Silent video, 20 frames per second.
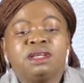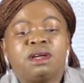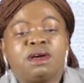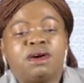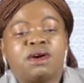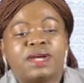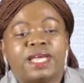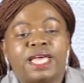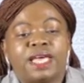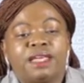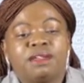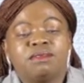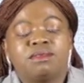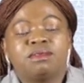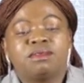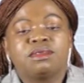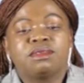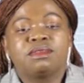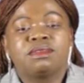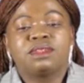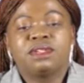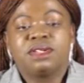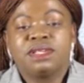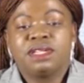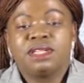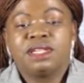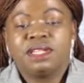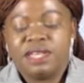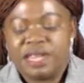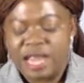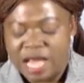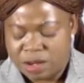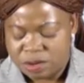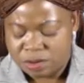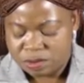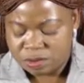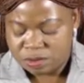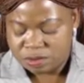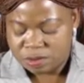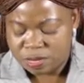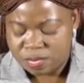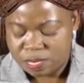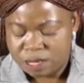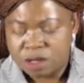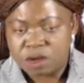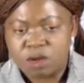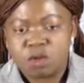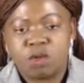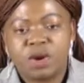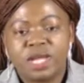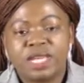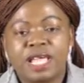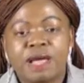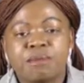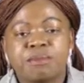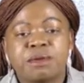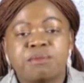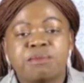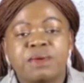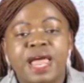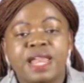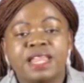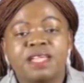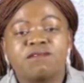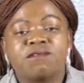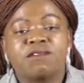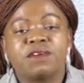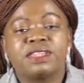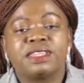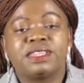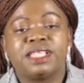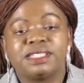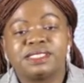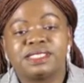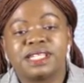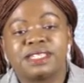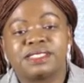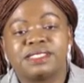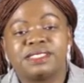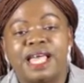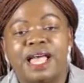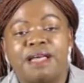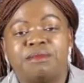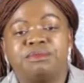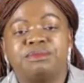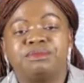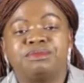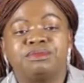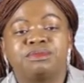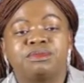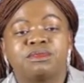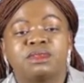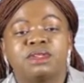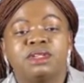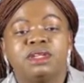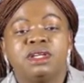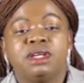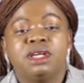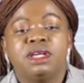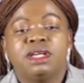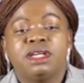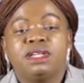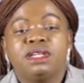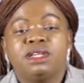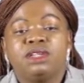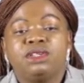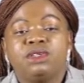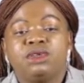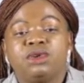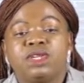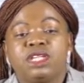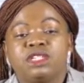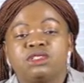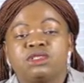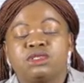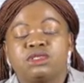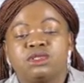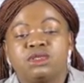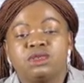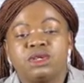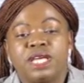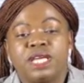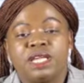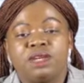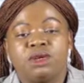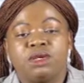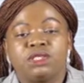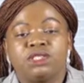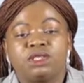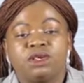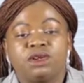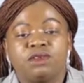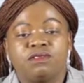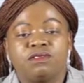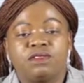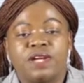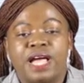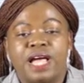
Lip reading: Okay? Now, when you're preparing for this exam, you need to do a lot of